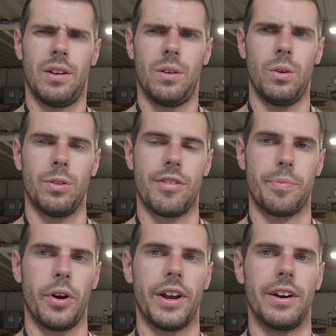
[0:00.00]
old
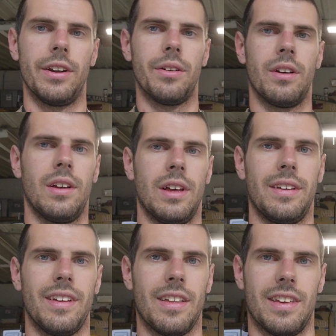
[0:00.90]
spray gun,
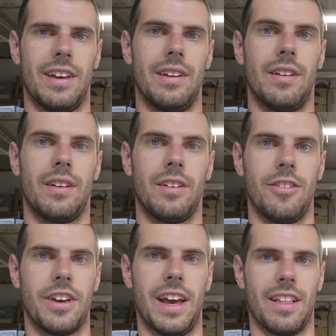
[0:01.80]
as in you
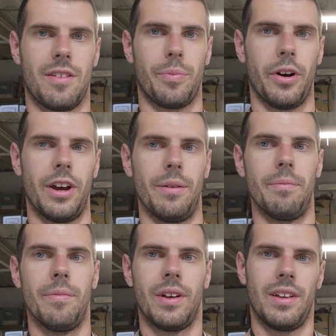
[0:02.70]
can't spray
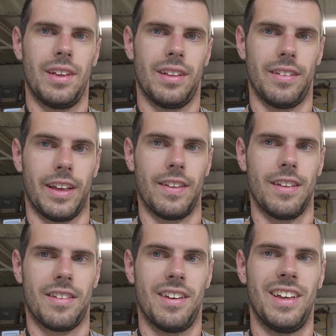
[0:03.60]
them like
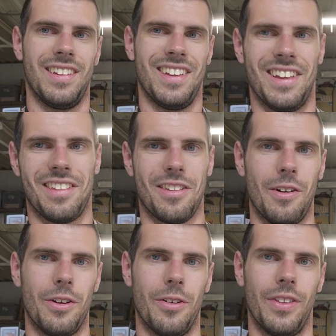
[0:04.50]
this. So
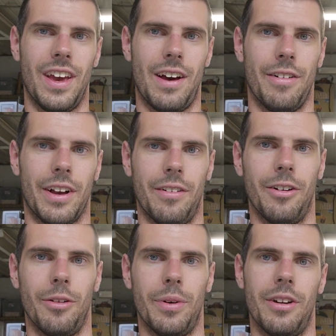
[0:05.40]
you only have like a
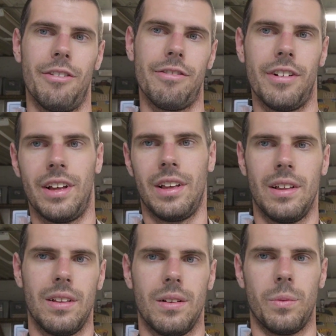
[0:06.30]
little bit of
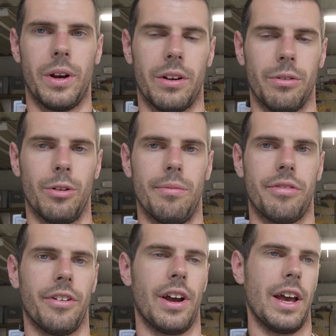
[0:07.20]
wiggle room
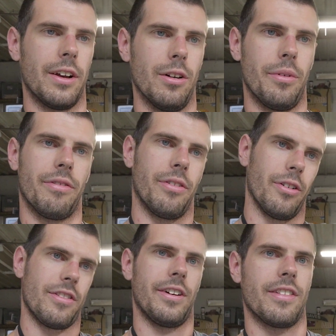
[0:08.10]
for angle before
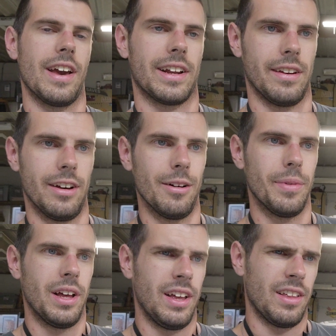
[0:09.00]
it starts acting up.
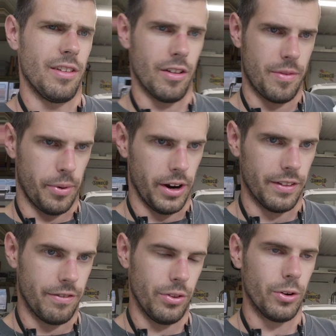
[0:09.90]
So spraying
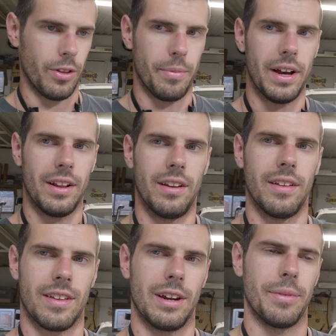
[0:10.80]
the floor of the bed
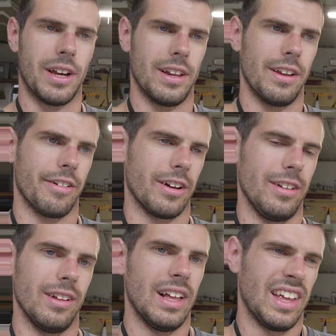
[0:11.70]
is going to be kind of
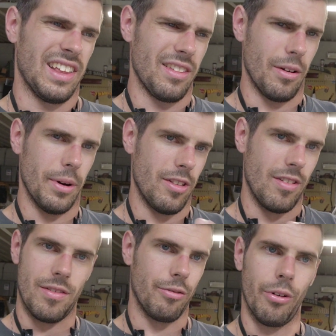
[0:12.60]
difficult. So I might
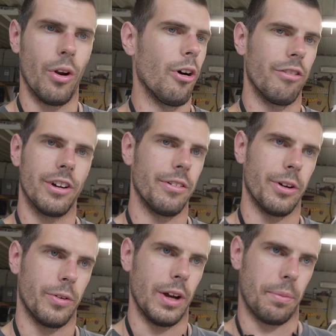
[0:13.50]
just run over it real
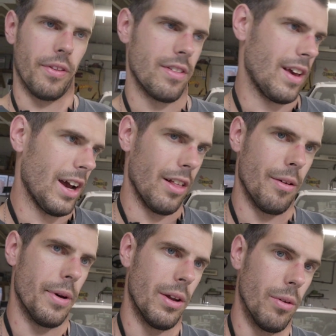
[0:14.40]
quick, but the side of the
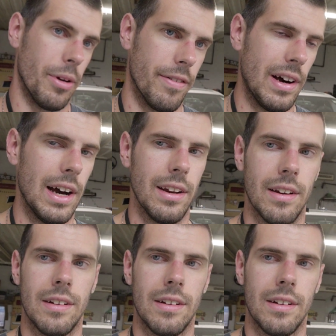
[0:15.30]
bed will be fine.